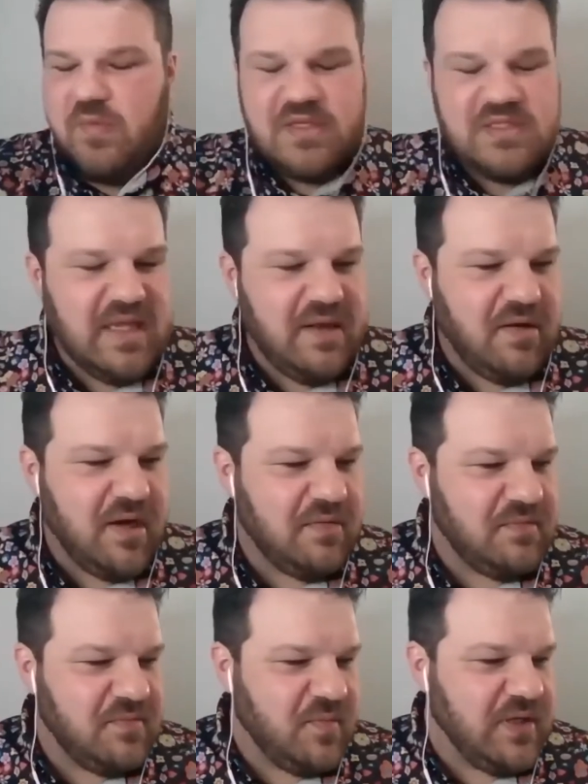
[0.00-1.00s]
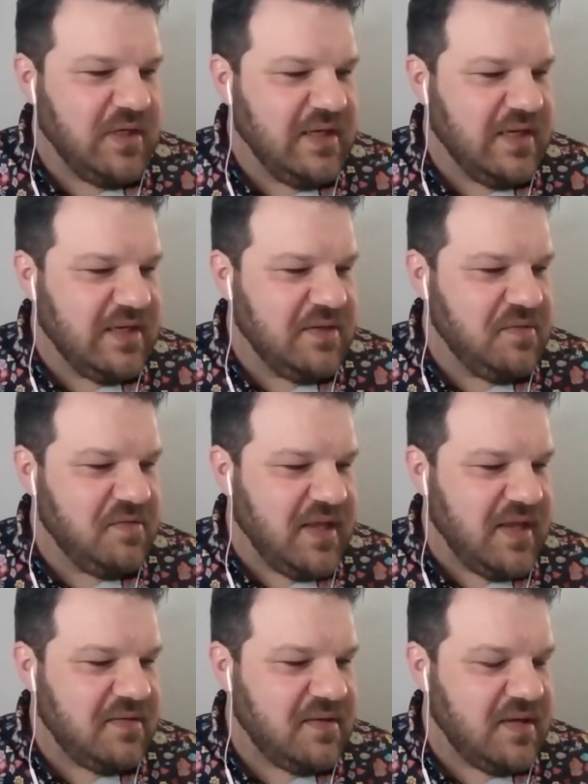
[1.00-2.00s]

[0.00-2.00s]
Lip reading: that on when you need to use that.